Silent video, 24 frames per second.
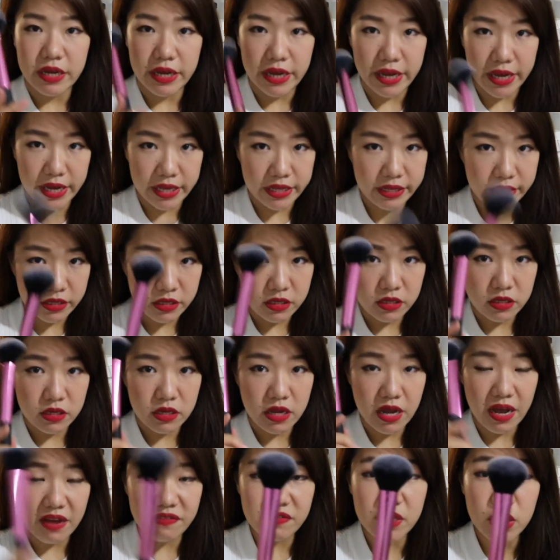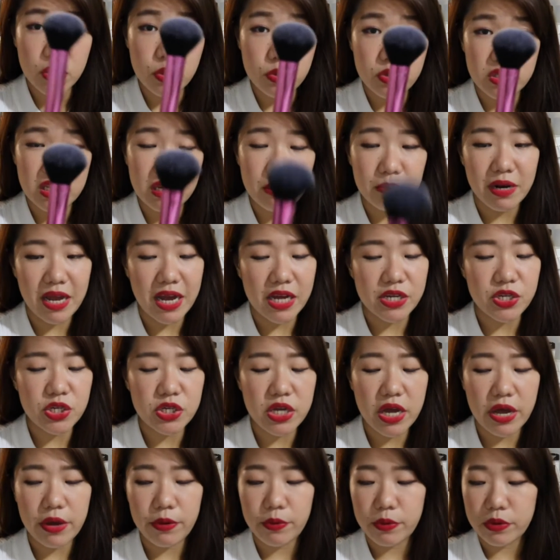And after using blush,
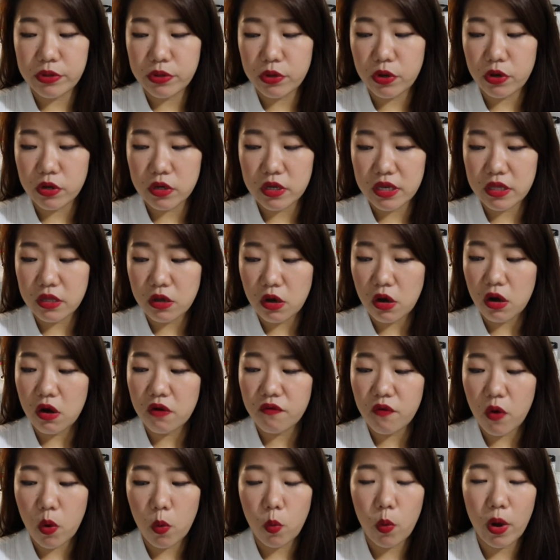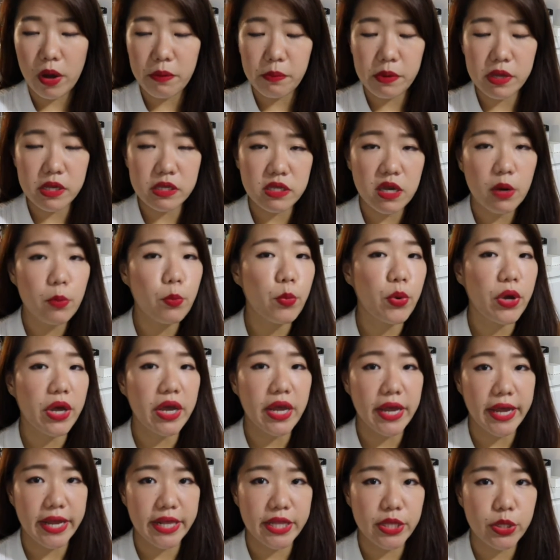I will knock it off or wipe it
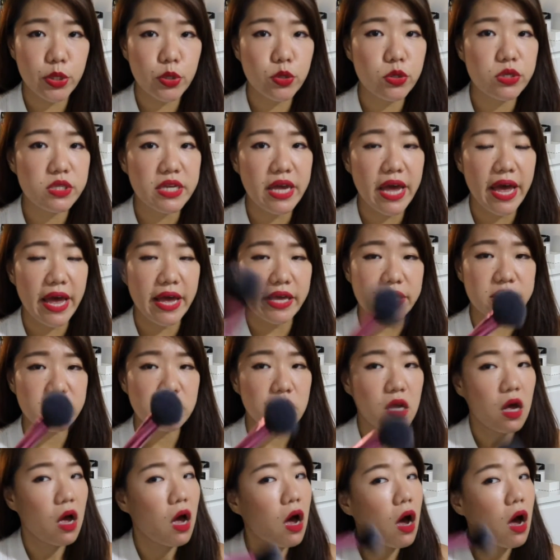somewhere and use it as